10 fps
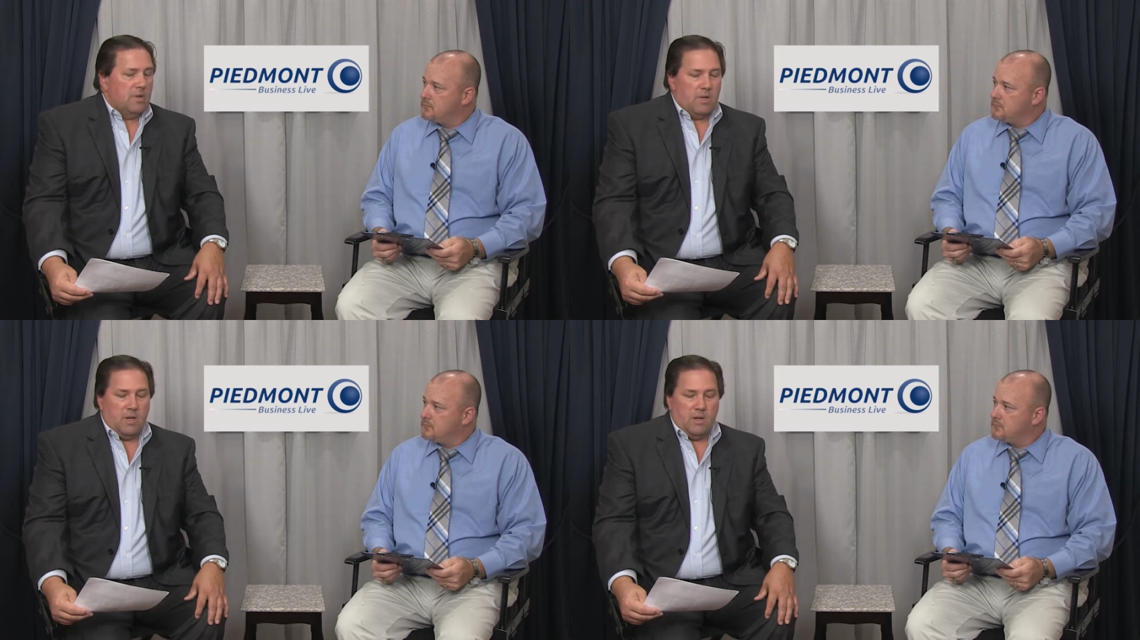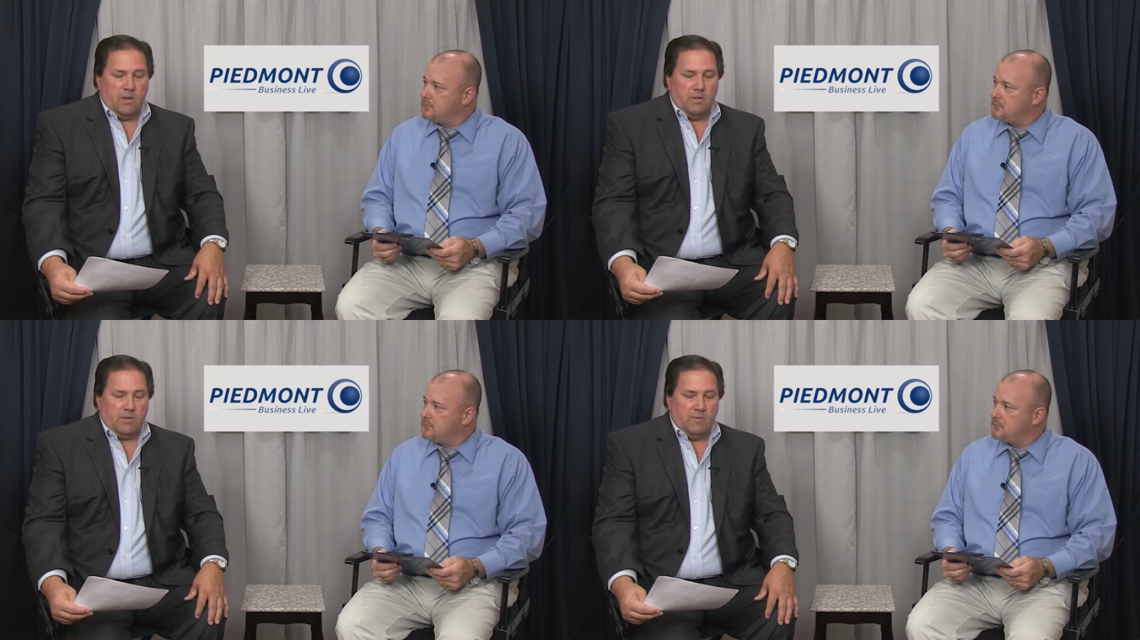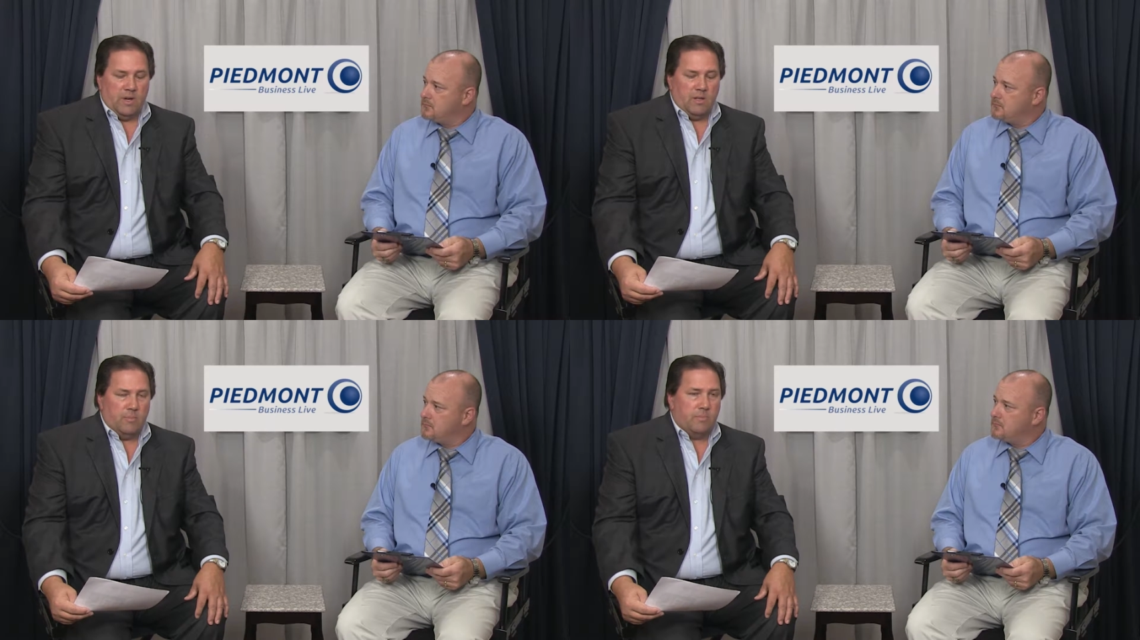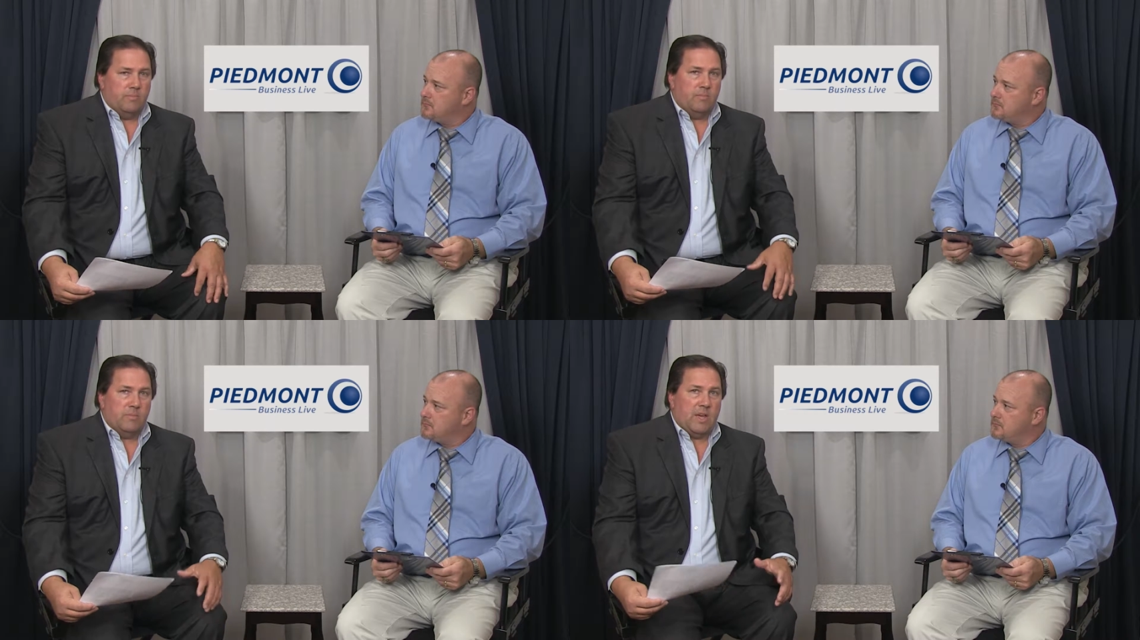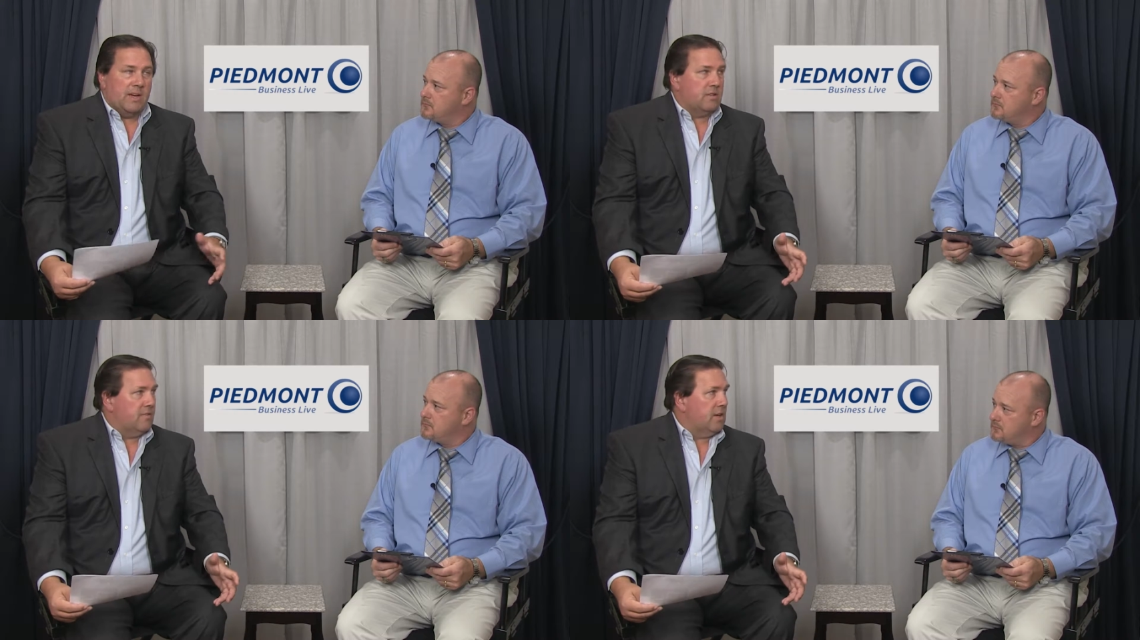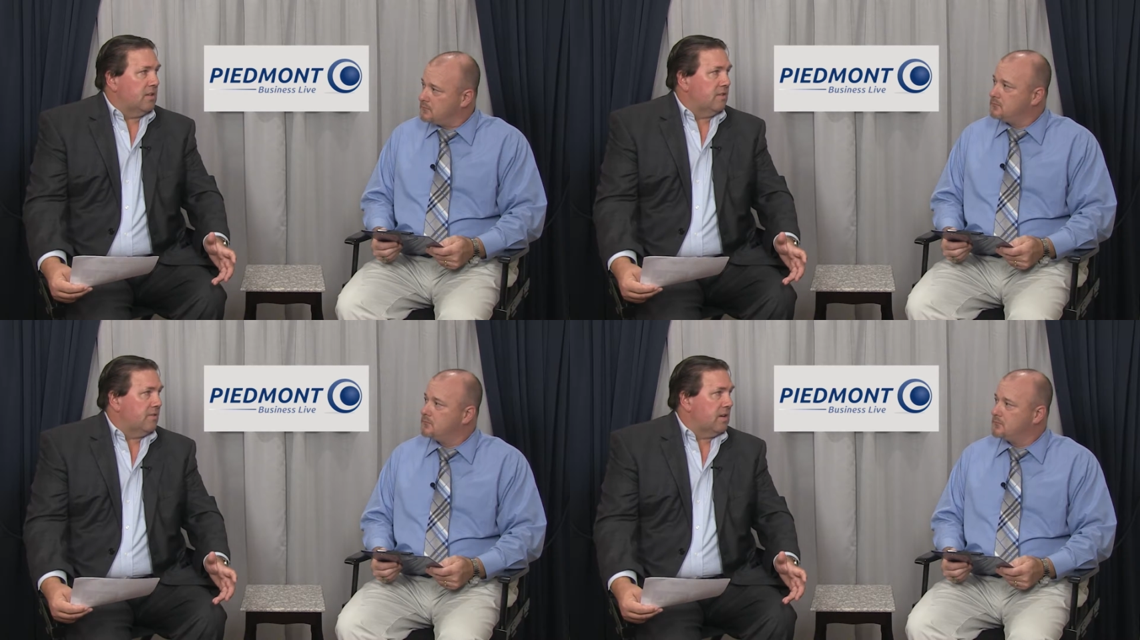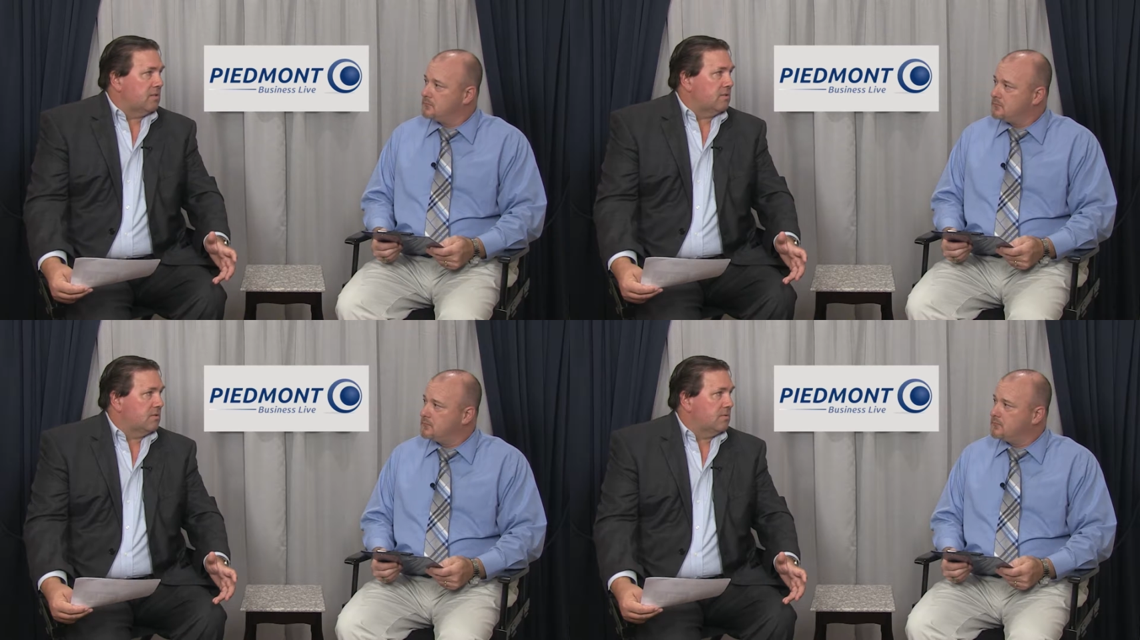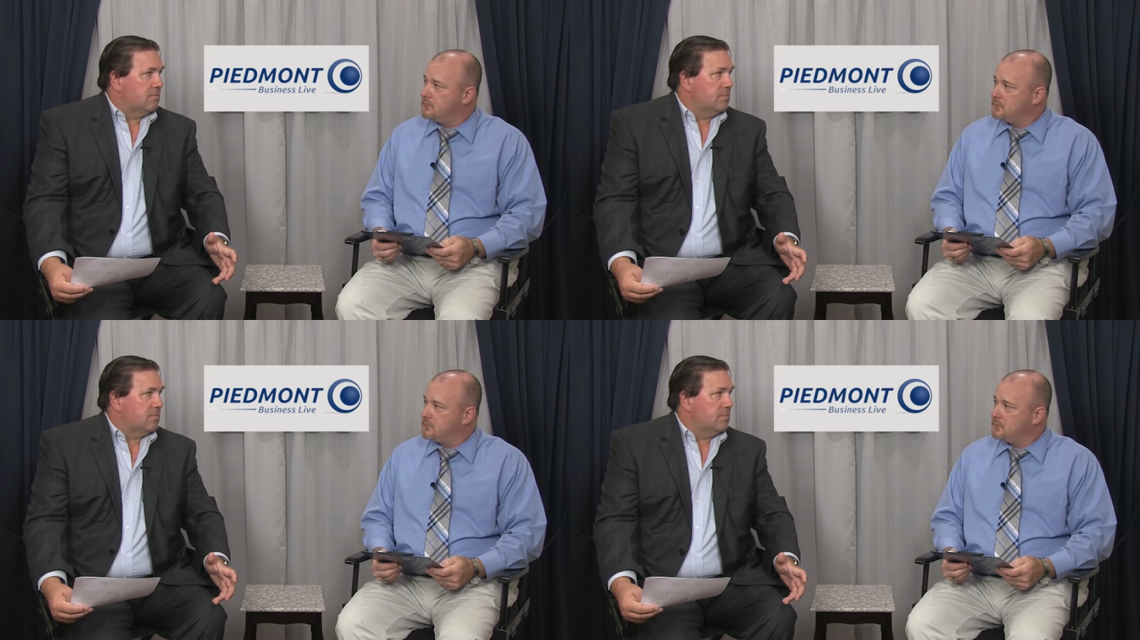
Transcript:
Speaker 1: and develop activating events,